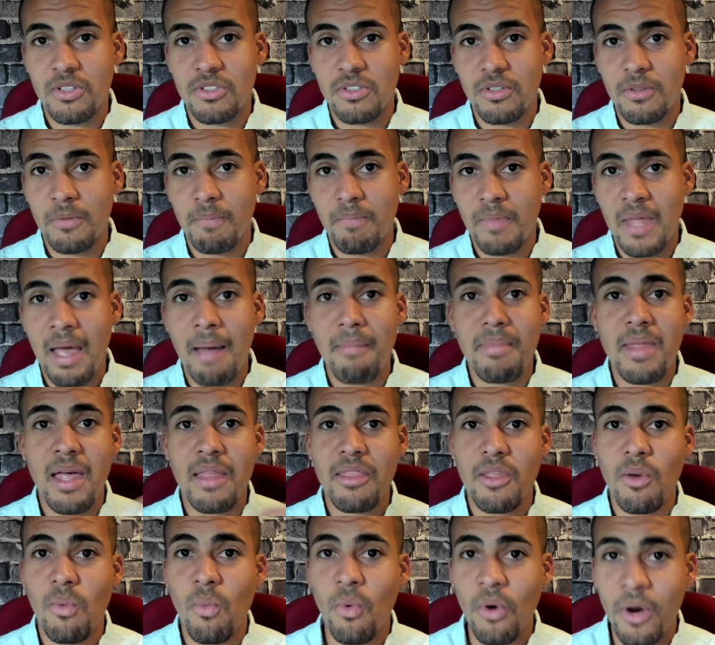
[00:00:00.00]
So I'm not
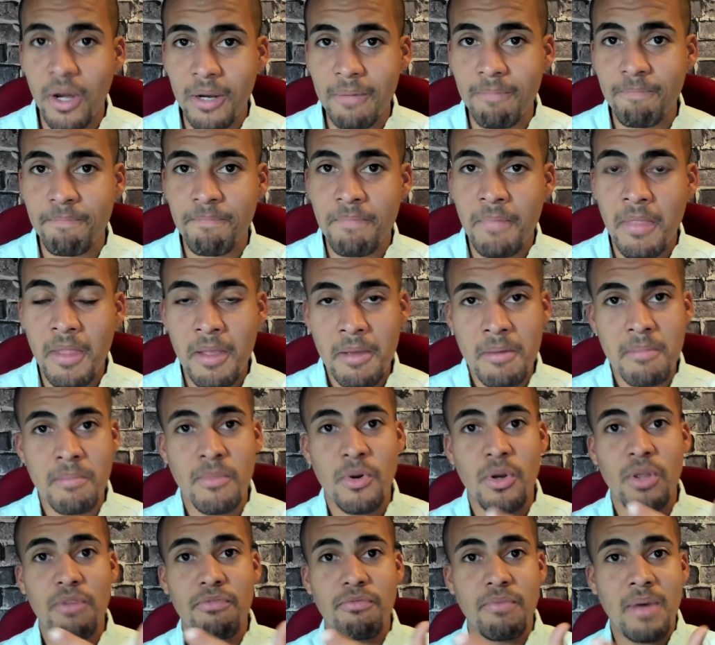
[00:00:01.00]
the one.
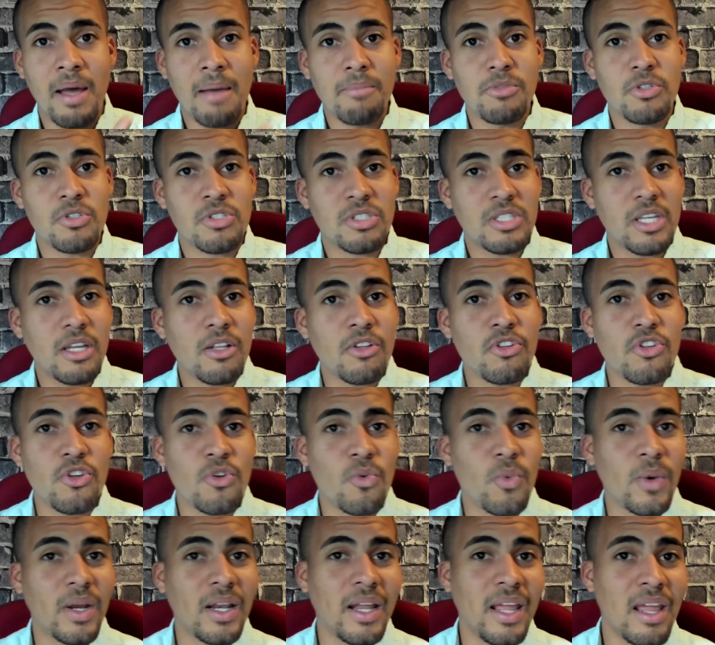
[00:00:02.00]
But if I'm just telling you
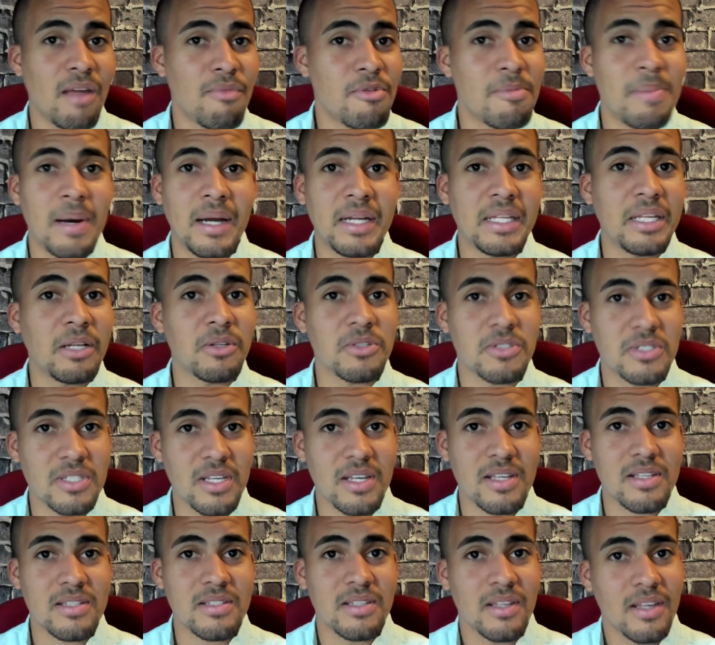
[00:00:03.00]
what everybody else
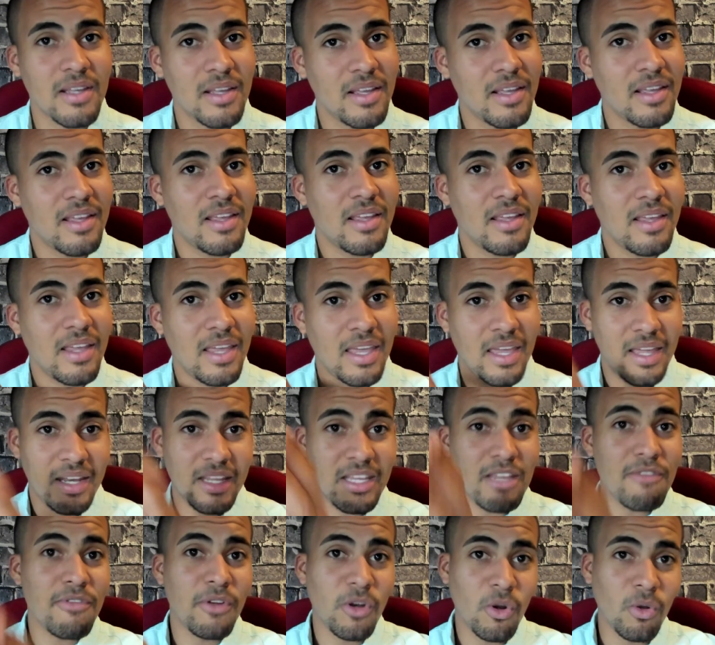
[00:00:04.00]
says, and
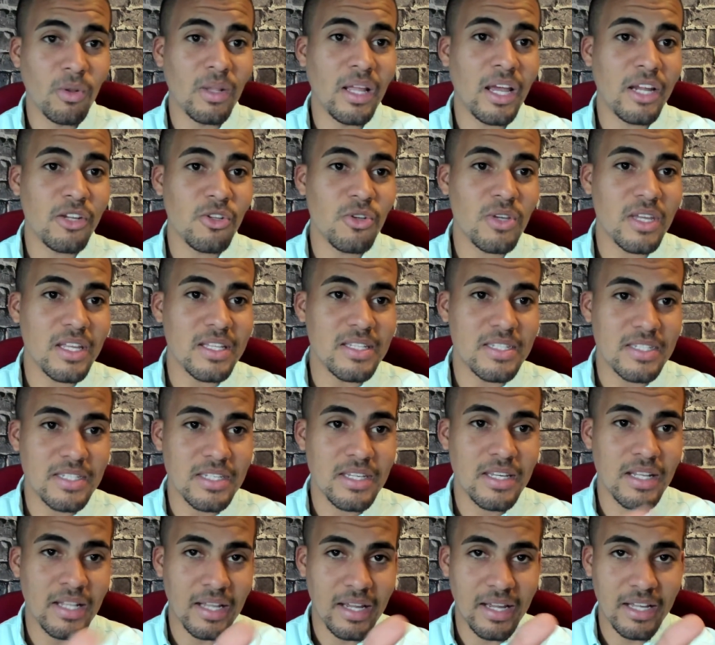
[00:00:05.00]
even online you can
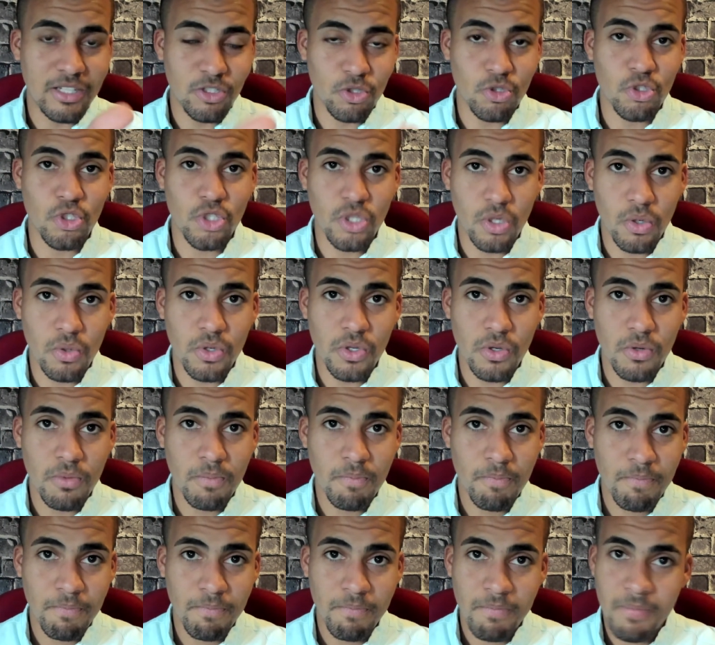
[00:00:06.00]
see it, like I just show you,
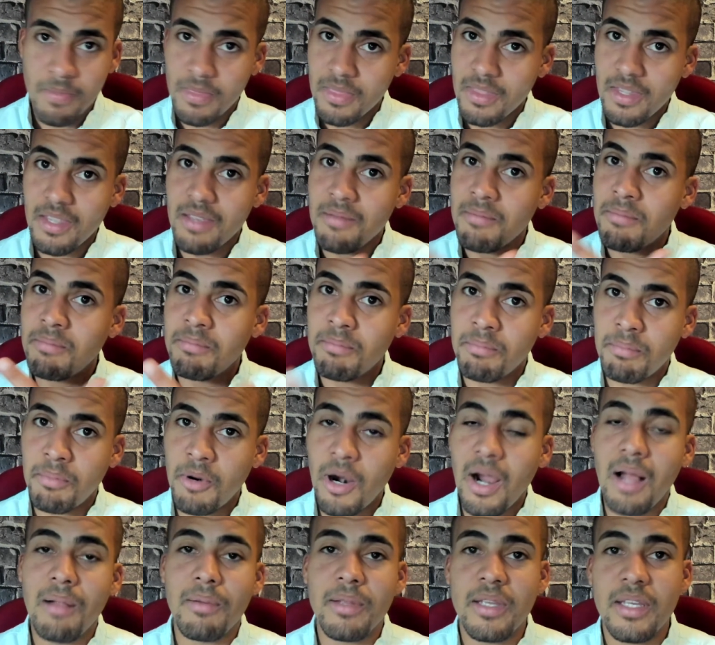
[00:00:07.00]

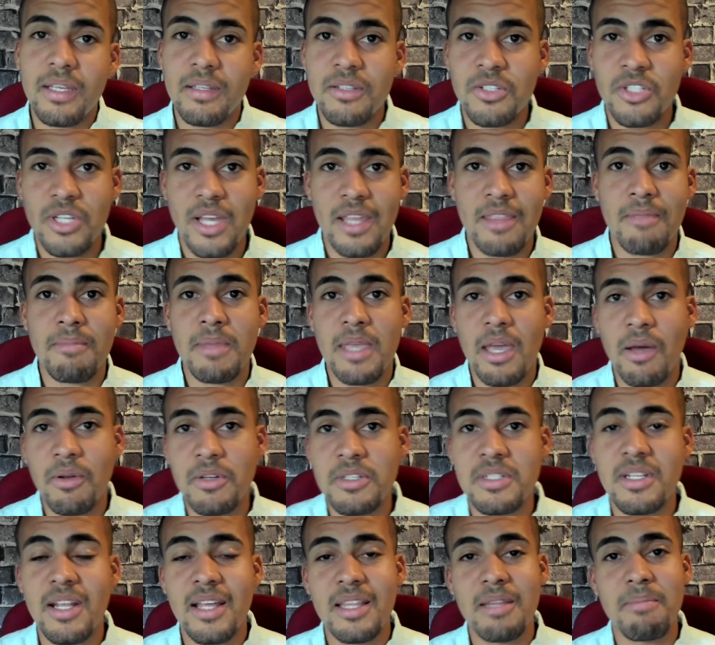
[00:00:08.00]
probably Chatham County
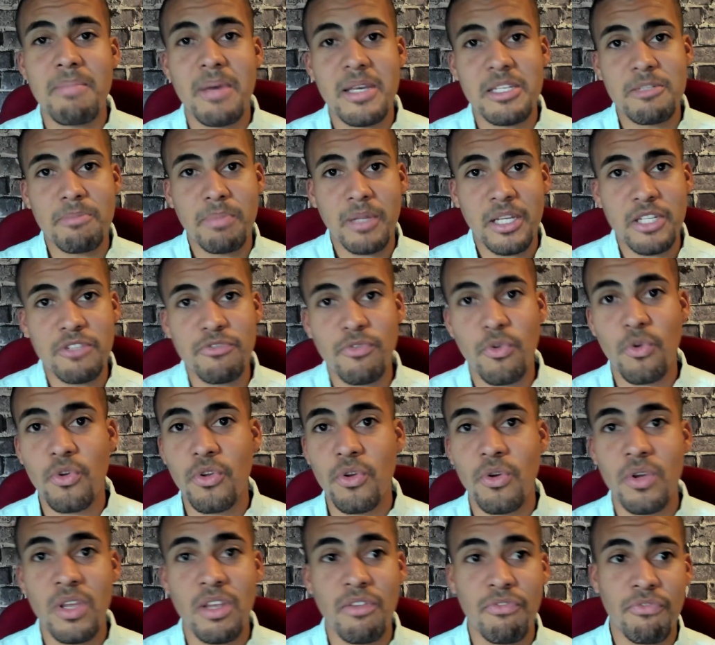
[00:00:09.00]
is not the best place for
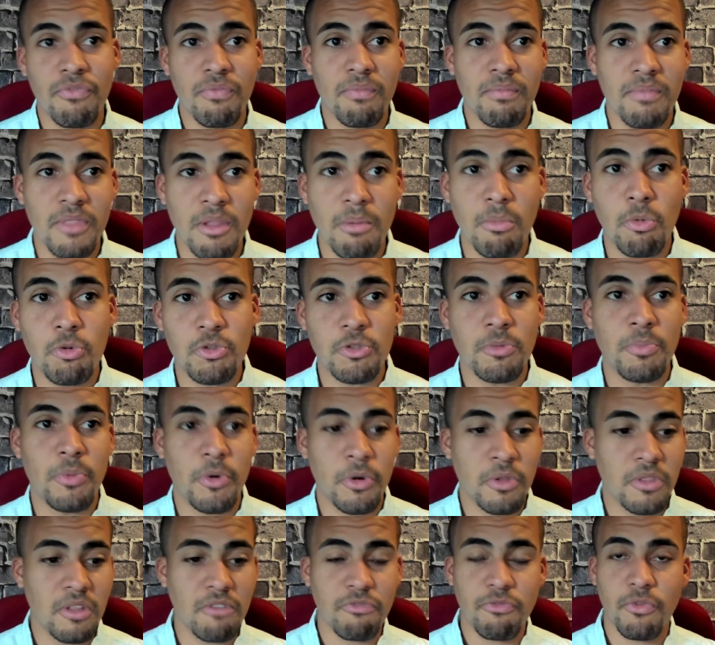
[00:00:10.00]
you if the most
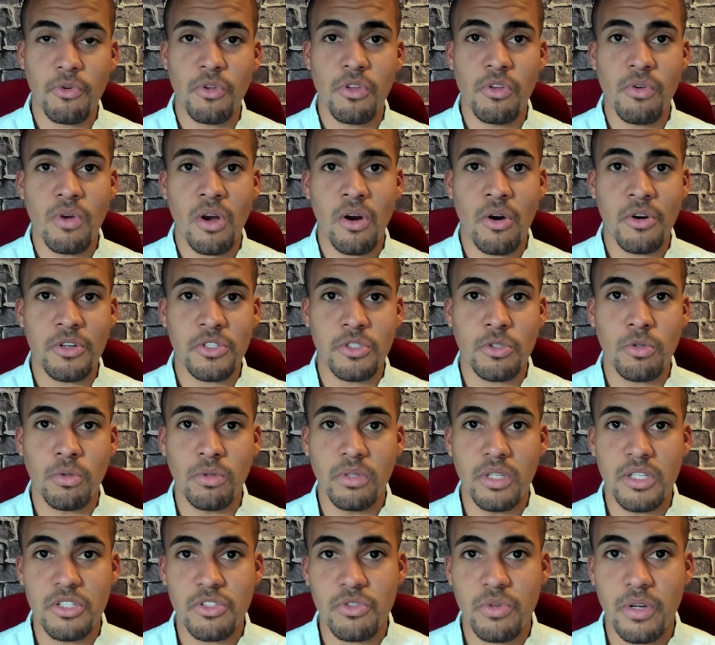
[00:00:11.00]
important thing for you are school
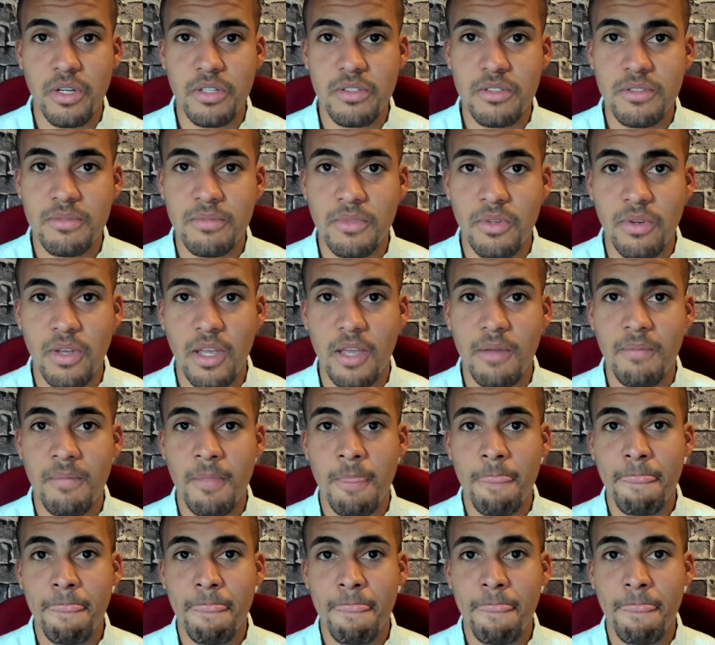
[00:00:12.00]
districts, okay?